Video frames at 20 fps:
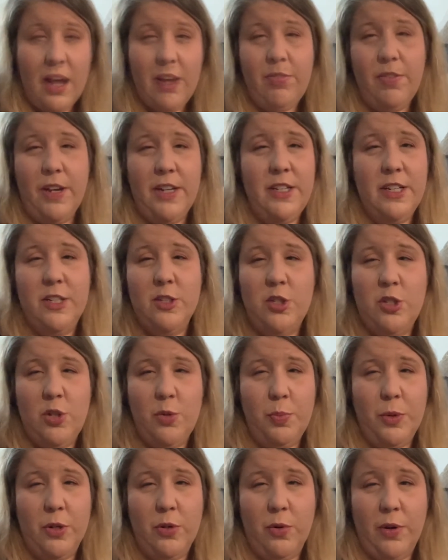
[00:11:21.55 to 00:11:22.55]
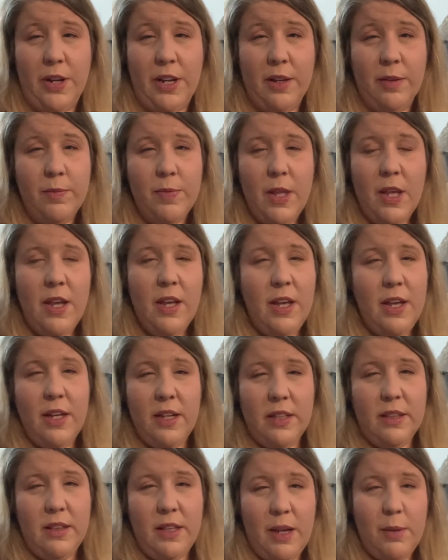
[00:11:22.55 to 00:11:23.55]
I find it super annoying.
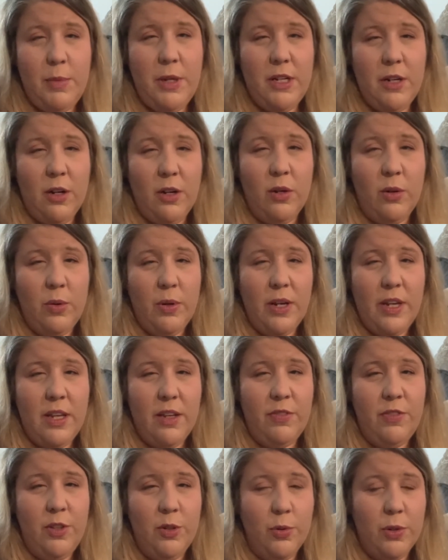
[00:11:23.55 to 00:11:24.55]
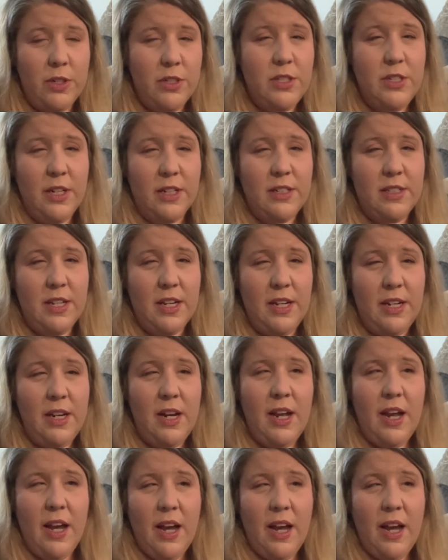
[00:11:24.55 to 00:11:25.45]
Let me know if yours does it.